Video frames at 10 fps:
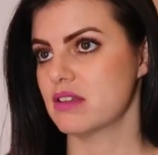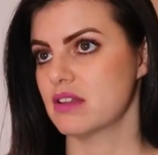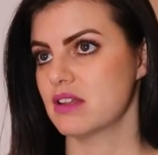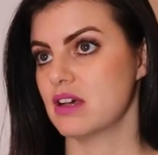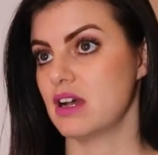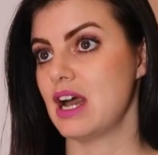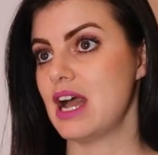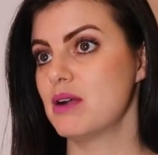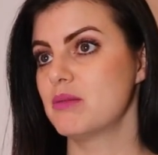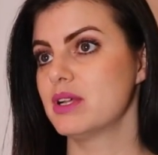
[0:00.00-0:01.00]

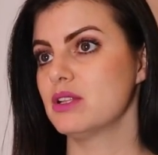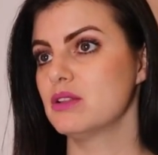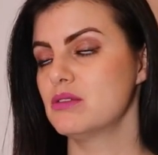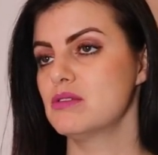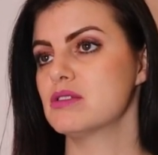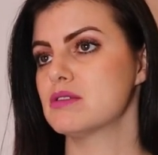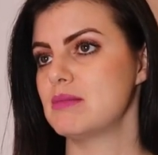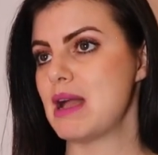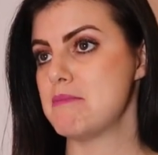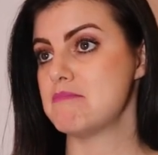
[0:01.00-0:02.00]
I will lose
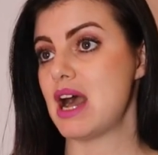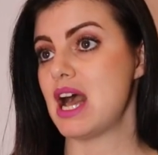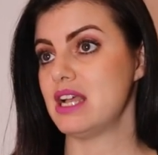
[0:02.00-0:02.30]
my mind.